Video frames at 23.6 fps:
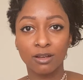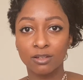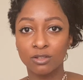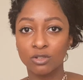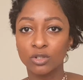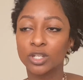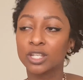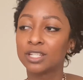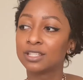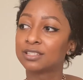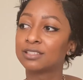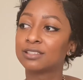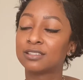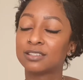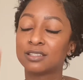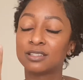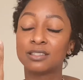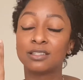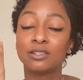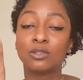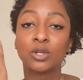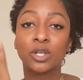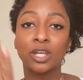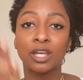
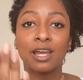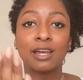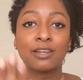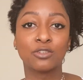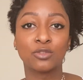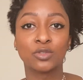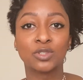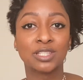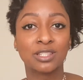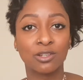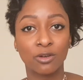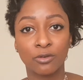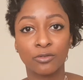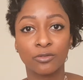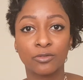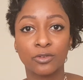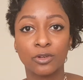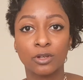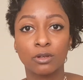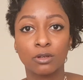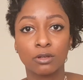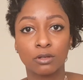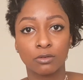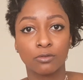look at yourself
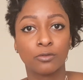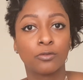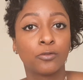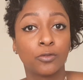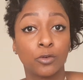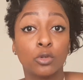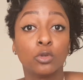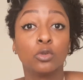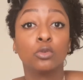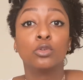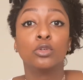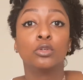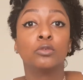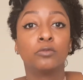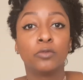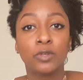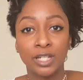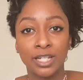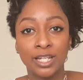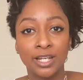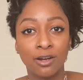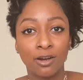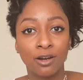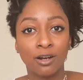for who you
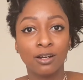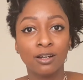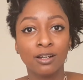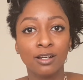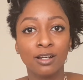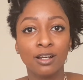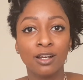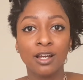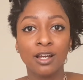really are.